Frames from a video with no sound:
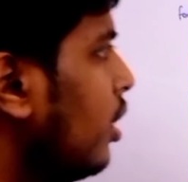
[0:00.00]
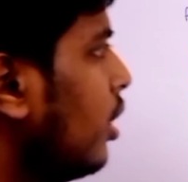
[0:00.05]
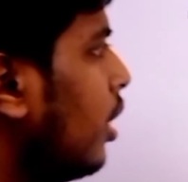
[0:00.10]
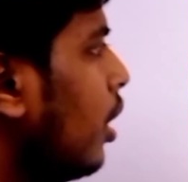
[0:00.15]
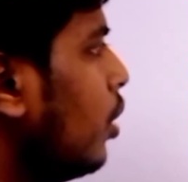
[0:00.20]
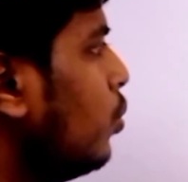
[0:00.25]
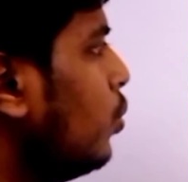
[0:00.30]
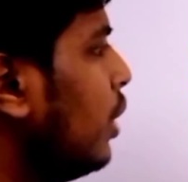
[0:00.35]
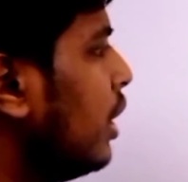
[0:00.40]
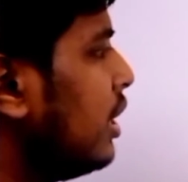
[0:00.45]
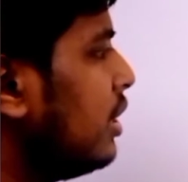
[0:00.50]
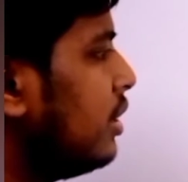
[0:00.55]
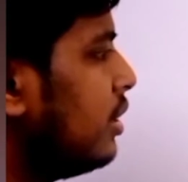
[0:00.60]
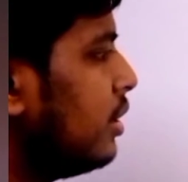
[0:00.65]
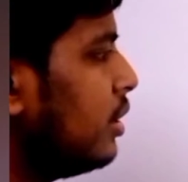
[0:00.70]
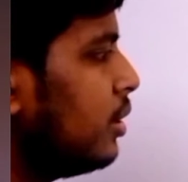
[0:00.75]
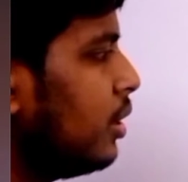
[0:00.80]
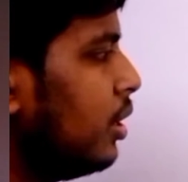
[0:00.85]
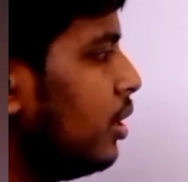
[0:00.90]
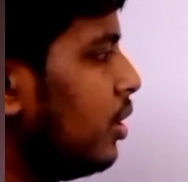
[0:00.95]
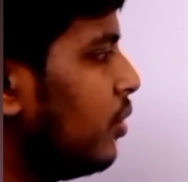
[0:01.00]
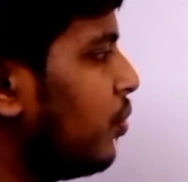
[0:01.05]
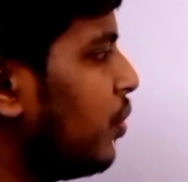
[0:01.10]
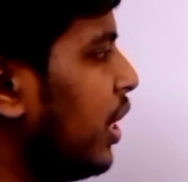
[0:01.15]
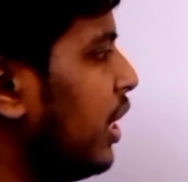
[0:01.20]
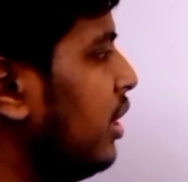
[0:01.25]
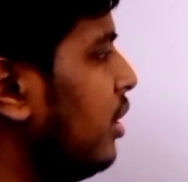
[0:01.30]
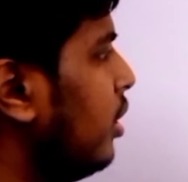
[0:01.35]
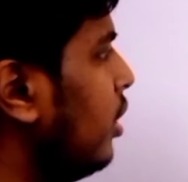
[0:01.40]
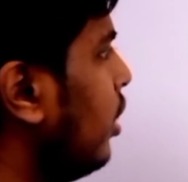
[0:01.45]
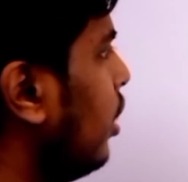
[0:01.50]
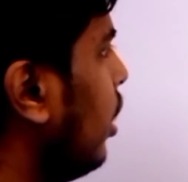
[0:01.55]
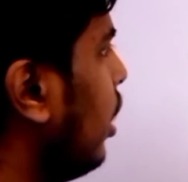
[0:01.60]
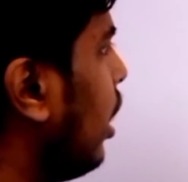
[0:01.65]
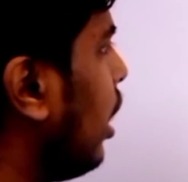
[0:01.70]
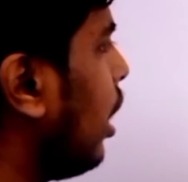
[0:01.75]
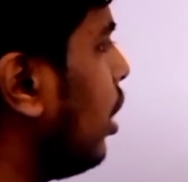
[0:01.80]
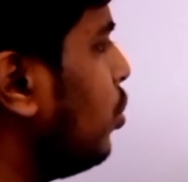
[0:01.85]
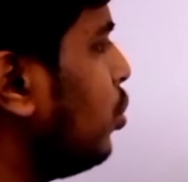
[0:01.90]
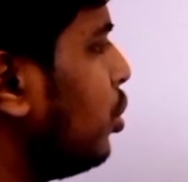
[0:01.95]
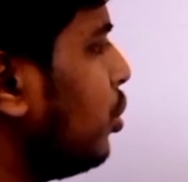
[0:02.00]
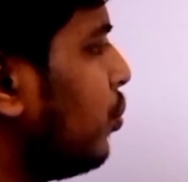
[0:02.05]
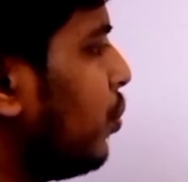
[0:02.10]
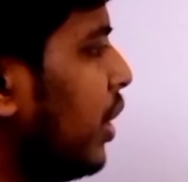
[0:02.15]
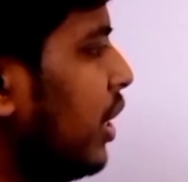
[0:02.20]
Now let's find how to